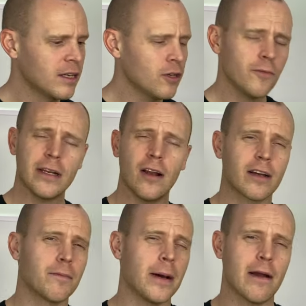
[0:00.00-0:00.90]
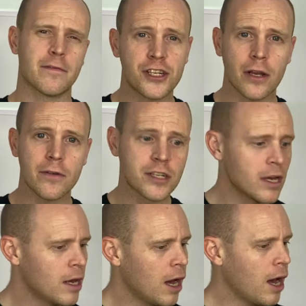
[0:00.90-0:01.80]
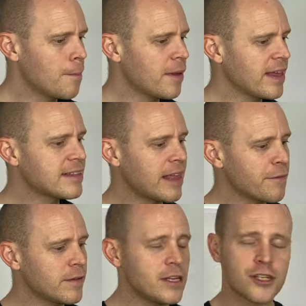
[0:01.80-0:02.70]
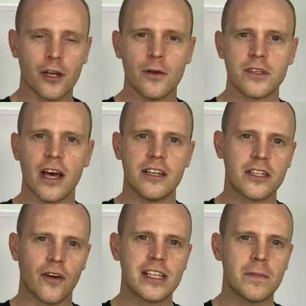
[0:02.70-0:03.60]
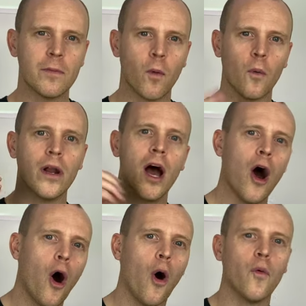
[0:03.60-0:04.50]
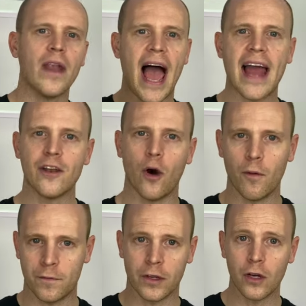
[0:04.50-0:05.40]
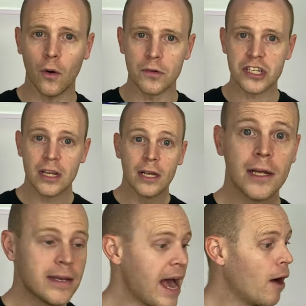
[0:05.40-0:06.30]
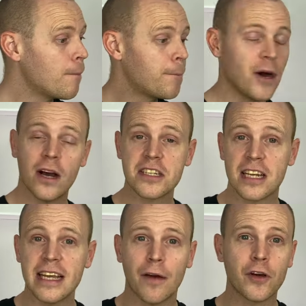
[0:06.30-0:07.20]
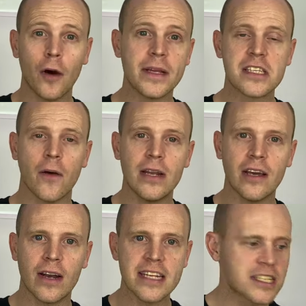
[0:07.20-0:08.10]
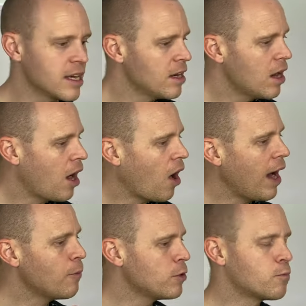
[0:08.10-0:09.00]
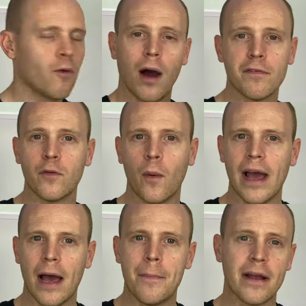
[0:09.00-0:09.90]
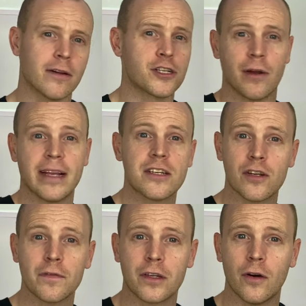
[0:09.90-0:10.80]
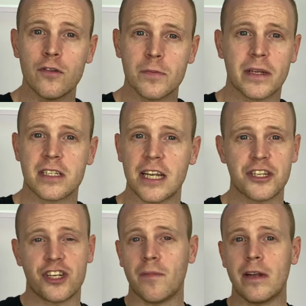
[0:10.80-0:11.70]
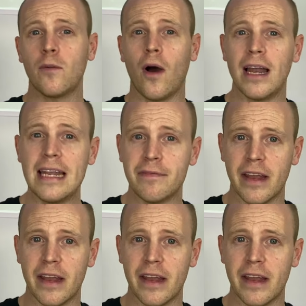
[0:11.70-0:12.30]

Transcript: not really like a pair of shoes, uh, but they're definitely shoes that are designed to be worn on and off the course. Now, personally, I've got to be totally honest, I would rather wear a pair of trainers off the course because that's generally what I live